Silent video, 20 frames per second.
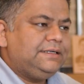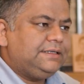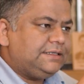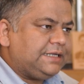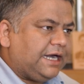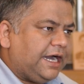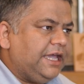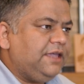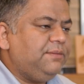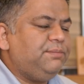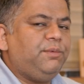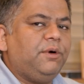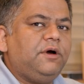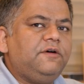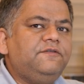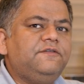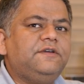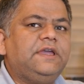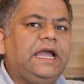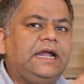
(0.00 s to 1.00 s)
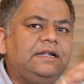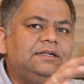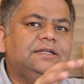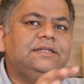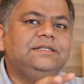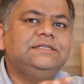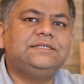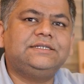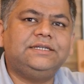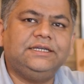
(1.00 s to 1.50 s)
type of
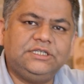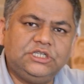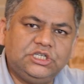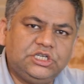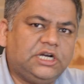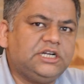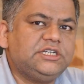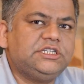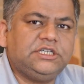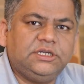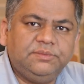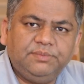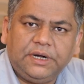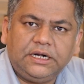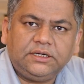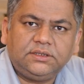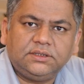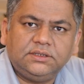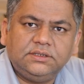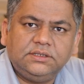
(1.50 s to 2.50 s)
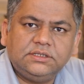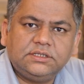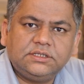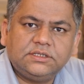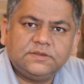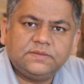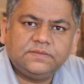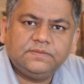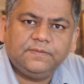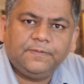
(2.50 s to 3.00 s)
candlestick charts and
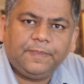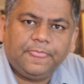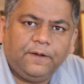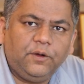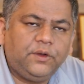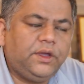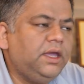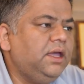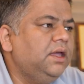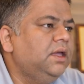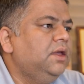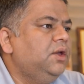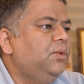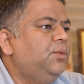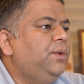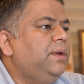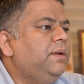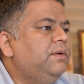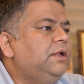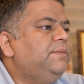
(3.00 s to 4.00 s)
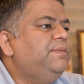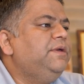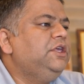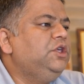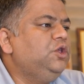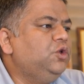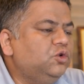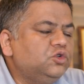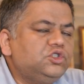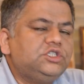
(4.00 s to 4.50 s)
patterns. Okay, we will be
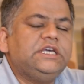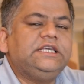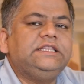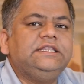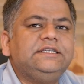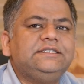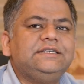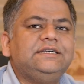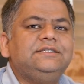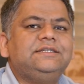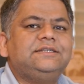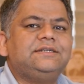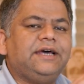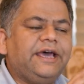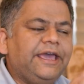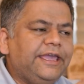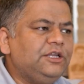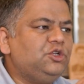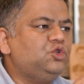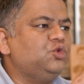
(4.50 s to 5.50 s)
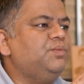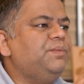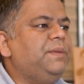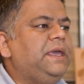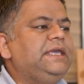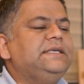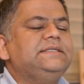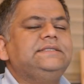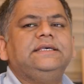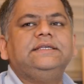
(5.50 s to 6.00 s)
using this and trying to
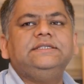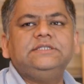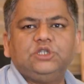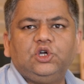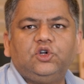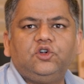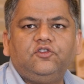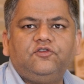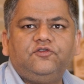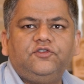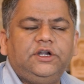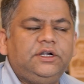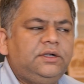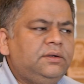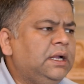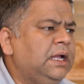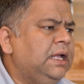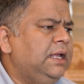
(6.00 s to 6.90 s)
make sense out of it.